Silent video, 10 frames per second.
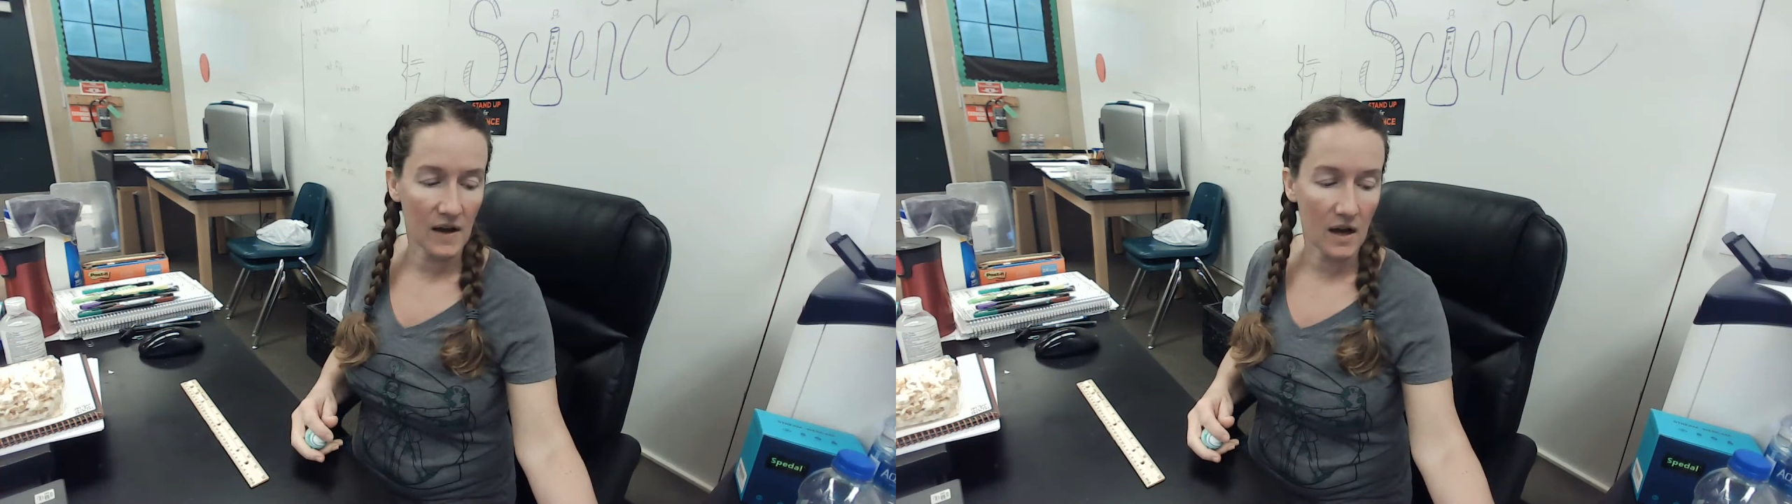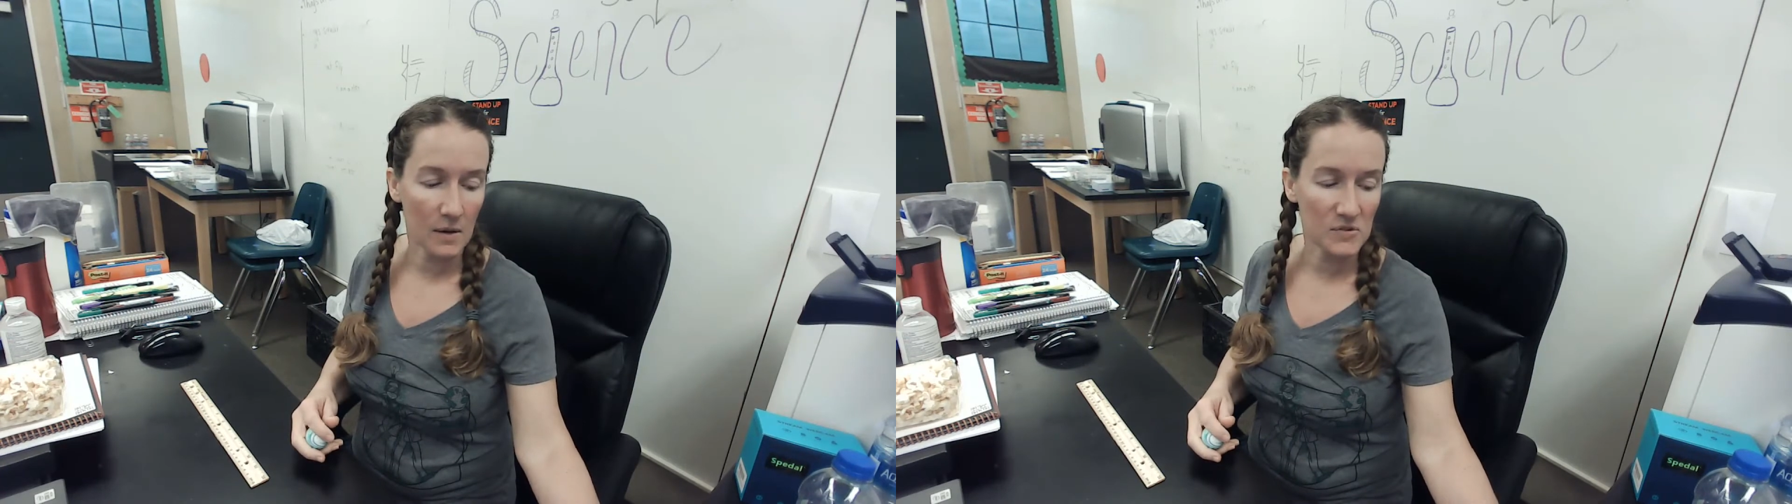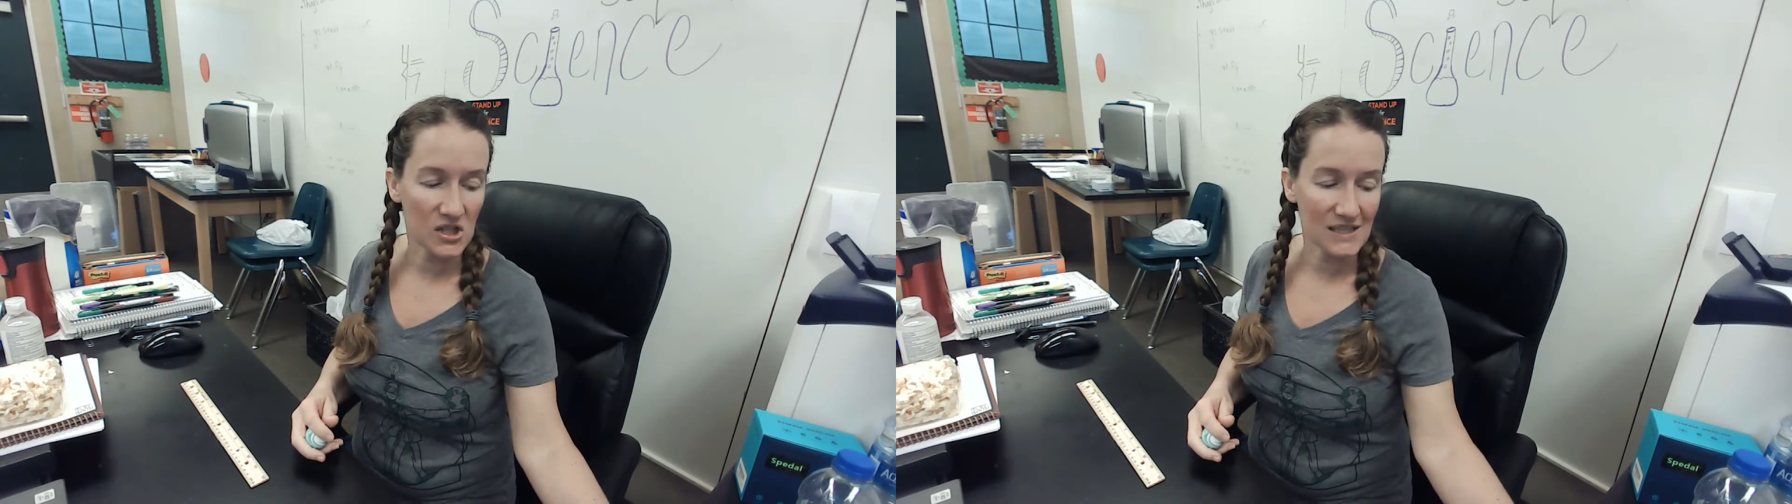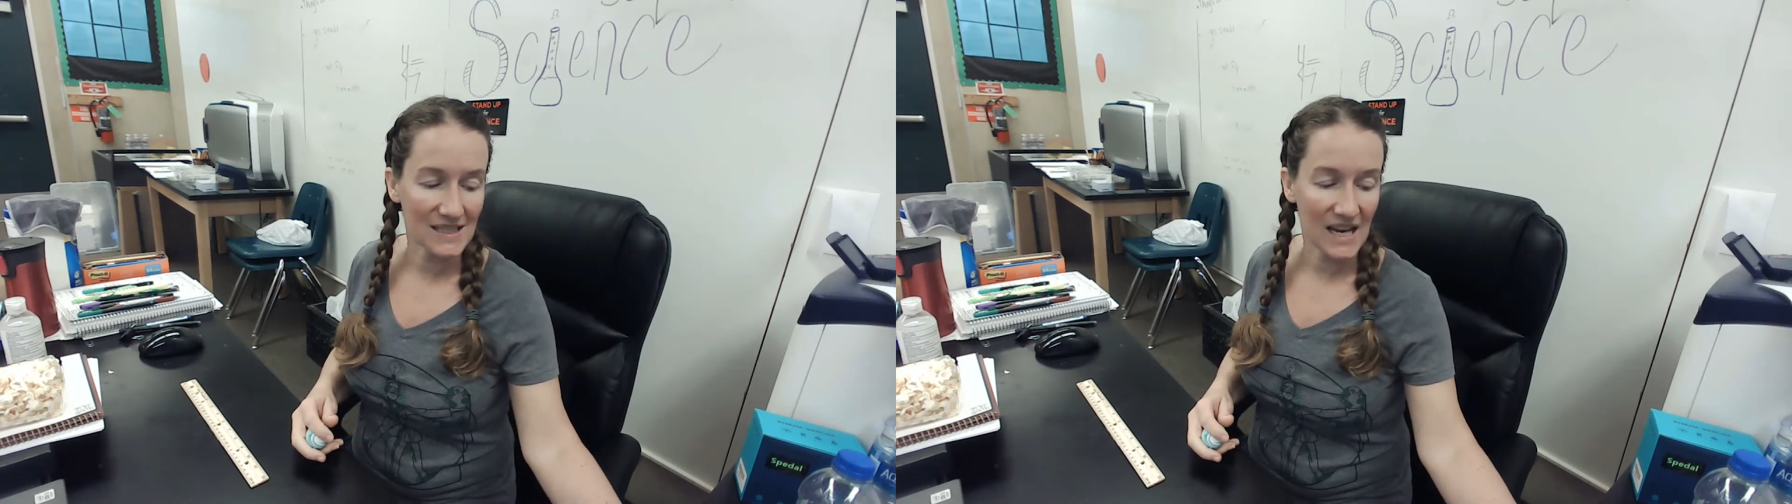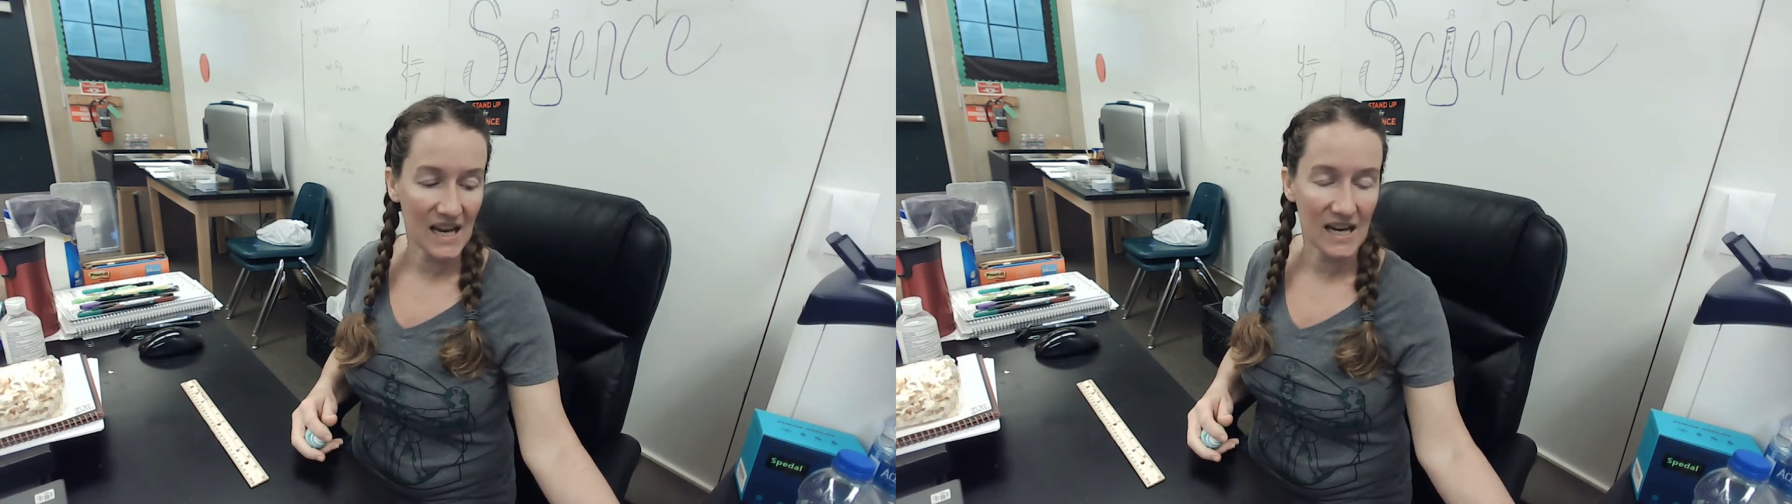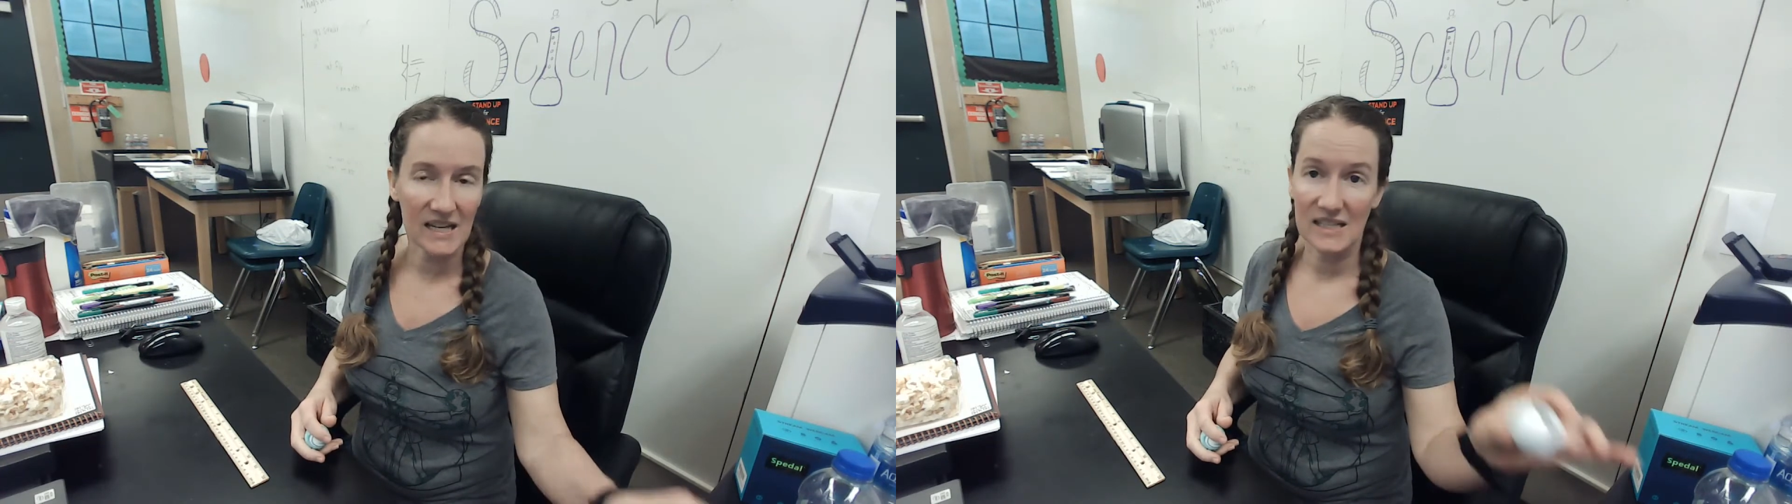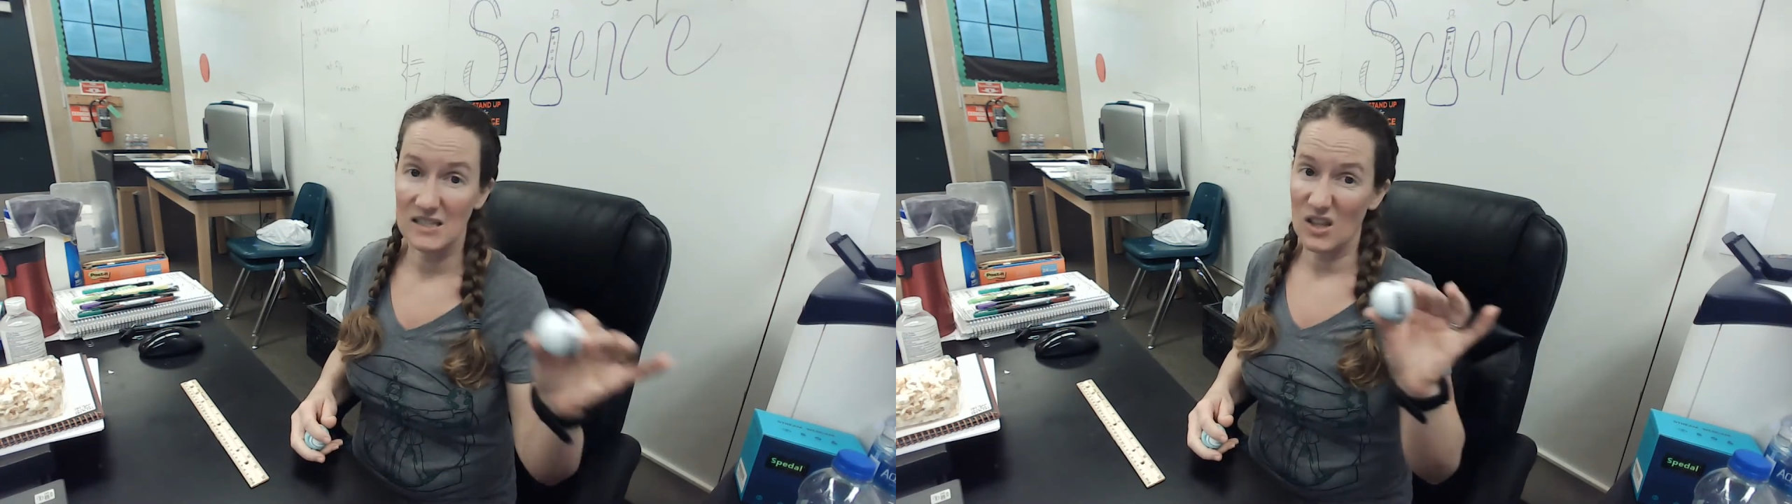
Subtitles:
object A is